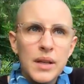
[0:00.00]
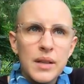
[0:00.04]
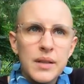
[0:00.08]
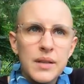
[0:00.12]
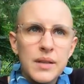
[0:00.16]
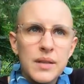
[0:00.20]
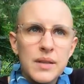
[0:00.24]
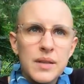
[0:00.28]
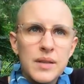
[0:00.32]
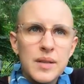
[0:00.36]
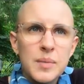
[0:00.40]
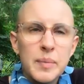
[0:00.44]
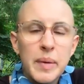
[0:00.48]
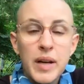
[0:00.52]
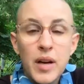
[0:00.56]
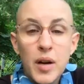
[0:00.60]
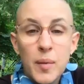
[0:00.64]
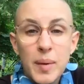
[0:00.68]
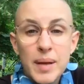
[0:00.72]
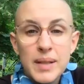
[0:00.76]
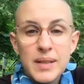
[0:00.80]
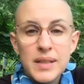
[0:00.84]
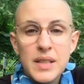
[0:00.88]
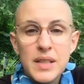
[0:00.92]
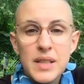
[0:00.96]
despite our
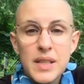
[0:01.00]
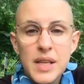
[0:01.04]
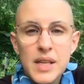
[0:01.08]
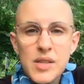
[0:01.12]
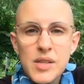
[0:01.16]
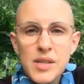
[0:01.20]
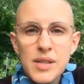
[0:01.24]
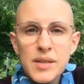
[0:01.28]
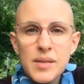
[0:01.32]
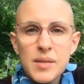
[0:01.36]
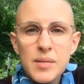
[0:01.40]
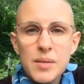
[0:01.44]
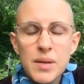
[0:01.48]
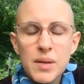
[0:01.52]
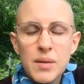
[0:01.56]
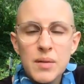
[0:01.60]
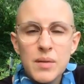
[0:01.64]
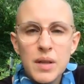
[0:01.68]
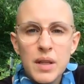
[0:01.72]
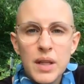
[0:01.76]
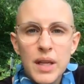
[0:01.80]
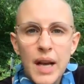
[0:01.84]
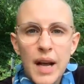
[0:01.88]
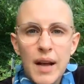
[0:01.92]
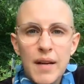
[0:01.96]
best intentions, we
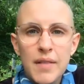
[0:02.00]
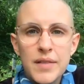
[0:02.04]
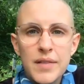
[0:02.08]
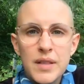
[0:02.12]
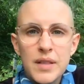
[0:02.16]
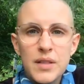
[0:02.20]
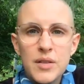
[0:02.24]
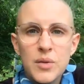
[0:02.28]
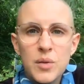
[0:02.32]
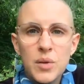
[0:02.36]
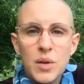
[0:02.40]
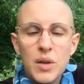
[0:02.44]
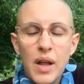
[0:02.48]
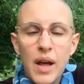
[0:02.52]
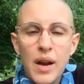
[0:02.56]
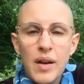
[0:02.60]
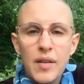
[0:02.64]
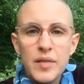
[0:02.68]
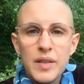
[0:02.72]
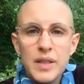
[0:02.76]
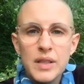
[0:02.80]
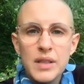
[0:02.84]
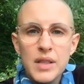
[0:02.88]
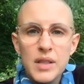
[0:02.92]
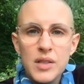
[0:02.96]
really have to do a lot of
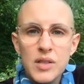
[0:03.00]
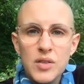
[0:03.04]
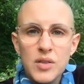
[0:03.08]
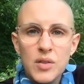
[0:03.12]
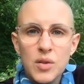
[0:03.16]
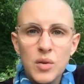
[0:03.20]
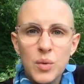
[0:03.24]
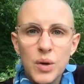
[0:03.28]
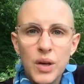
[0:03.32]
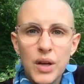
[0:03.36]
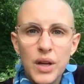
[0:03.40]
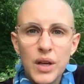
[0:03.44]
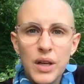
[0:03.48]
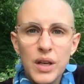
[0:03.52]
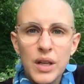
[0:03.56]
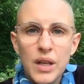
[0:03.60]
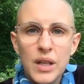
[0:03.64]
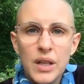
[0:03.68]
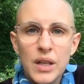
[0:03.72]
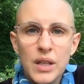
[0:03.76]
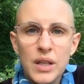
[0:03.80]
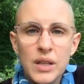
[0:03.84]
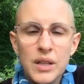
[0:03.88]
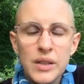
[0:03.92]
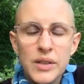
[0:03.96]
intentional work
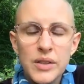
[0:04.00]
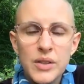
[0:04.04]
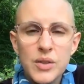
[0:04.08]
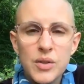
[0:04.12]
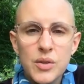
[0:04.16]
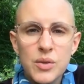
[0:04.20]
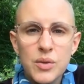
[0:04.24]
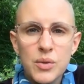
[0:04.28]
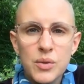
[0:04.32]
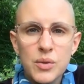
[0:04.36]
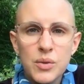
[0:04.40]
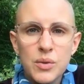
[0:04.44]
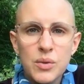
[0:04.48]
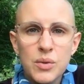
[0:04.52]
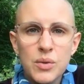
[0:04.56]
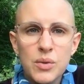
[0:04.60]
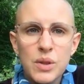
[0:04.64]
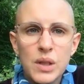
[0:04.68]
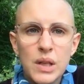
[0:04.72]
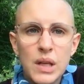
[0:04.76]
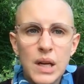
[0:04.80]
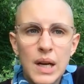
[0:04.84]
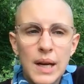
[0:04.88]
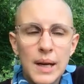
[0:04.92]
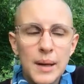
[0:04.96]
to
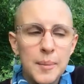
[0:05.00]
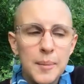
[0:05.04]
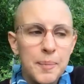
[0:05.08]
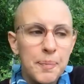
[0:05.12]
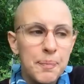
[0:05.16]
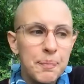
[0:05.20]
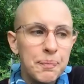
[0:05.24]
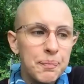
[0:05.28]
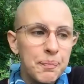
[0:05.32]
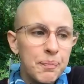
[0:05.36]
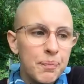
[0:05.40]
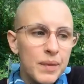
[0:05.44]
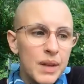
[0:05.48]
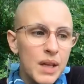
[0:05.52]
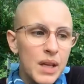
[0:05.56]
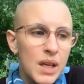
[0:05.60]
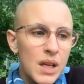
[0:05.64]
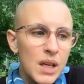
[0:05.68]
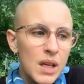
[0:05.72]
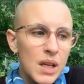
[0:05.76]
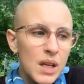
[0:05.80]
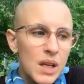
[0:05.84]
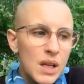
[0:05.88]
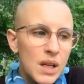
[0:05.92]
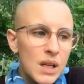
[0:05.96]

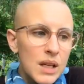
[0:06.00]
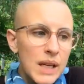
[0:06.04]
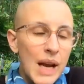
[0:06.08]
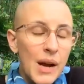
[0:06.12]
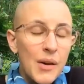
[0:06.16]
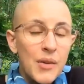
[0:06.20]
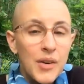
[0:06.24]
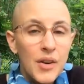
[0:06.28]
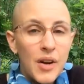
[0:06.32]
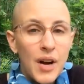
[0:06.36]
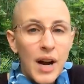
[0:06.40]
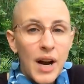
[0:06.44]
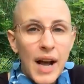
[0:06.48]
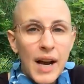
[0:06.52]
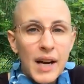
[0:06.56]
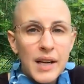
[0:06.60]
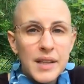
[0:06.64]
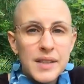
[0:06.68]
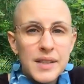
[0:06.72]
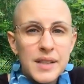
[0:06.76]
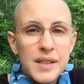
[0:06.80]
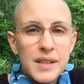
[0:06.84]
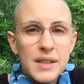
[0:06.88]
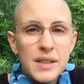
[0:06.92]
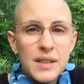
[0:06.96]
counteract
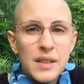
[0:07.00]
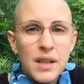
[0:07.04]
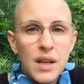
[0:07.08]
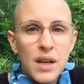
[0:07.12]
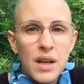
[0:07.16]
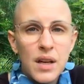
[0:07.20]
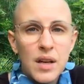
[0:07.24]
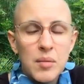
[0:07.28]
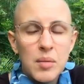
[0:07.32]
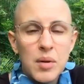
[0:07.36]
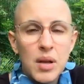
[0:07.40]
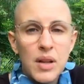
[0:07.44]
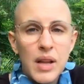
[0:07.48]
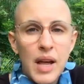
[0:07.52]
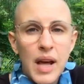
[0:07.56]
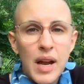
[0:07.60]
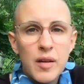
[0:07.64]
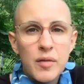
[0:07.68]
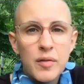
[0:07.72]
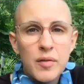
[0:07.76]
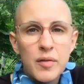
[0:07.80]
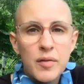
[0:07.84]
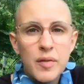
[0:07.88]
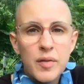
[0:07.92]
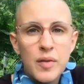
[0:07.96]
a lot
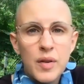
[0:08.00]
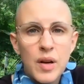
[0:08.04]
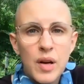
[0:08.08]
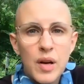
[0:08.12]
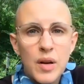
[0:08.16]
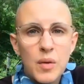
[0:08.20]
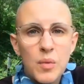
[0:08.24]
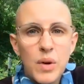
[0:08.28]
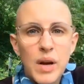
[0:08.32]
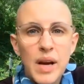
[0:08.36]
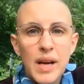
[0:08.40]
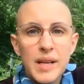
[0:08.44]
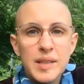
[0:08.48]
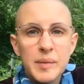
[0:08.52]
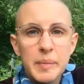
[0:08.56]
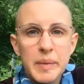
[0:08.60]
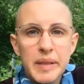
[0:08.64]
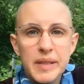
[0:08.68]
of what has been